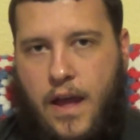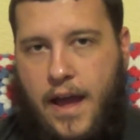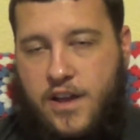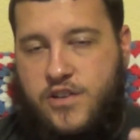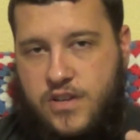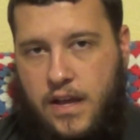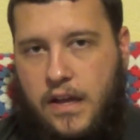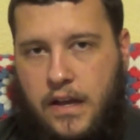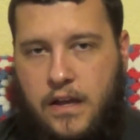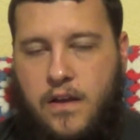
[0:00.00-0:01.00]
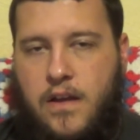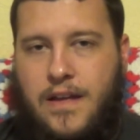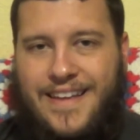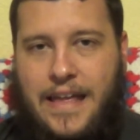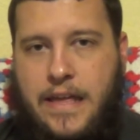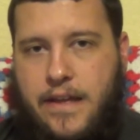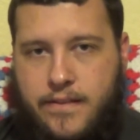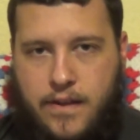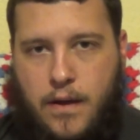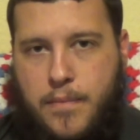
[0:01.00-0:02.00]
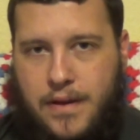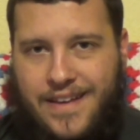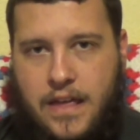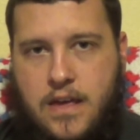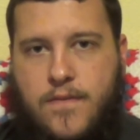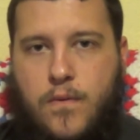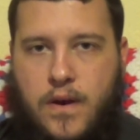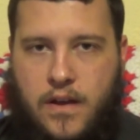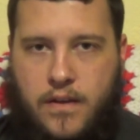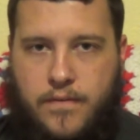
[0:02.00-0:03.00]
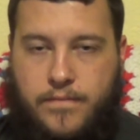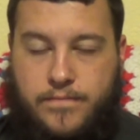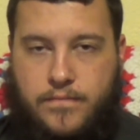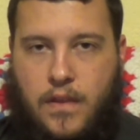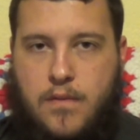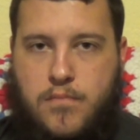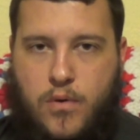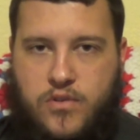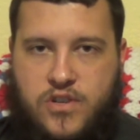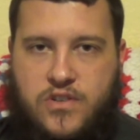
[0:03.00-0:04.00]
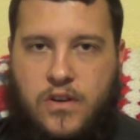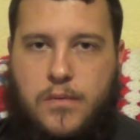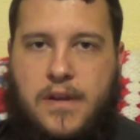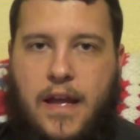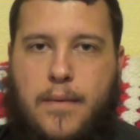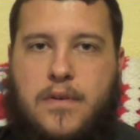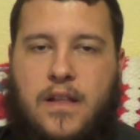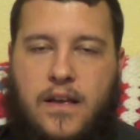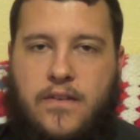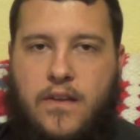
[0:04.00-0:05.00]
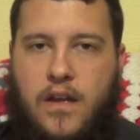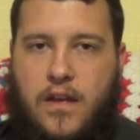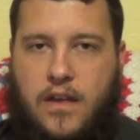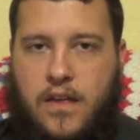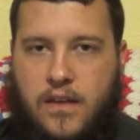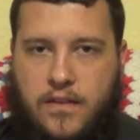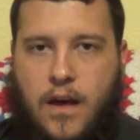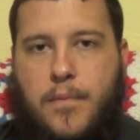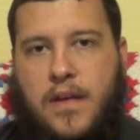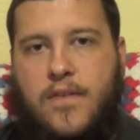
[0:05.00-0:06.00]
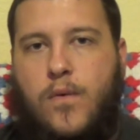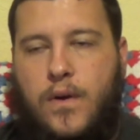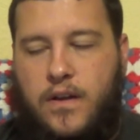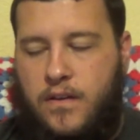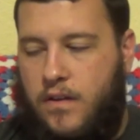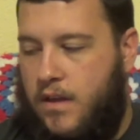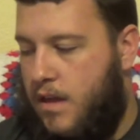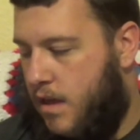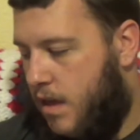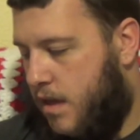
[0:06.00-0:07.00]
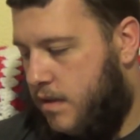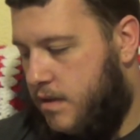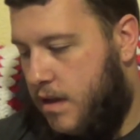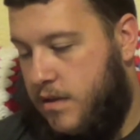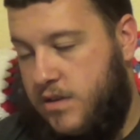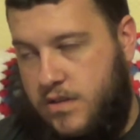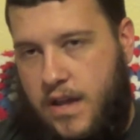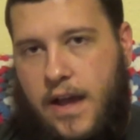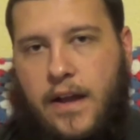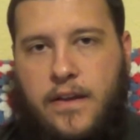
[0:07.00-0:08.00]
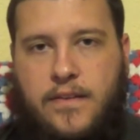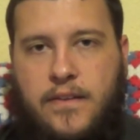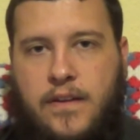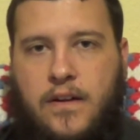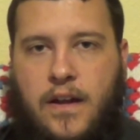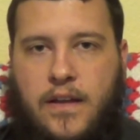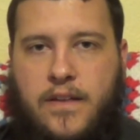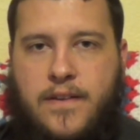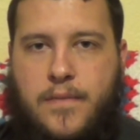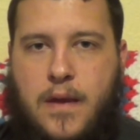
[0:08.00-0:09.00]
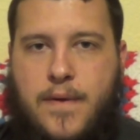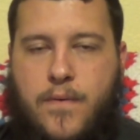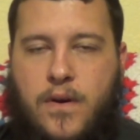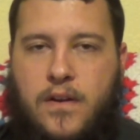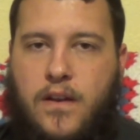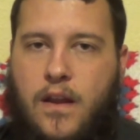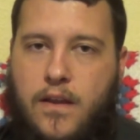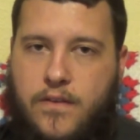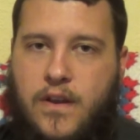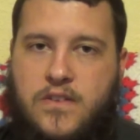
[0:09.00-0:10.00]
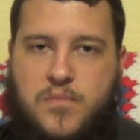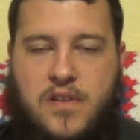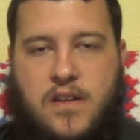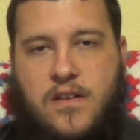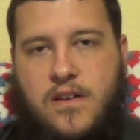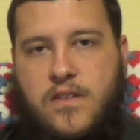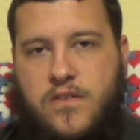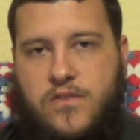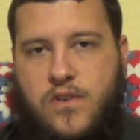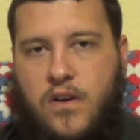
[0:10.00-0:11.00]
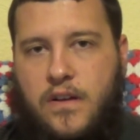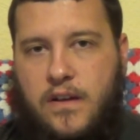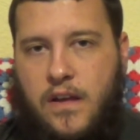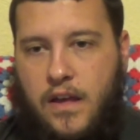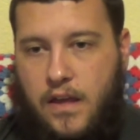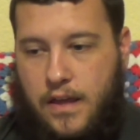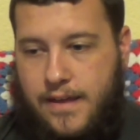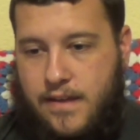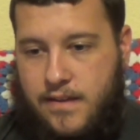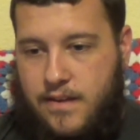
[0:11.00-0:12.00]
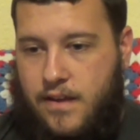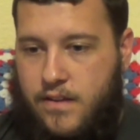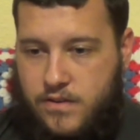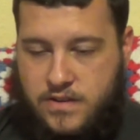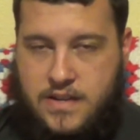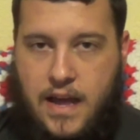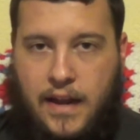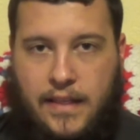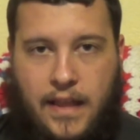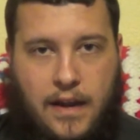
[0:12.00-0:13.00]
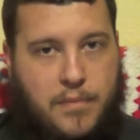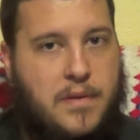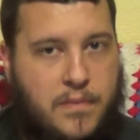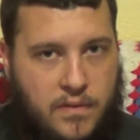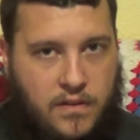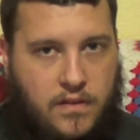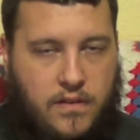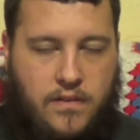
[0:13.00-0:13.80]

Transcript: hashtag GeekedUpGiveaway, and both G's are going to be capitalized. Geeked Up Giveaway, and just tag us in there at Geekedupgaming1, and you guys will be entered into the drawing. And there's not a lot of people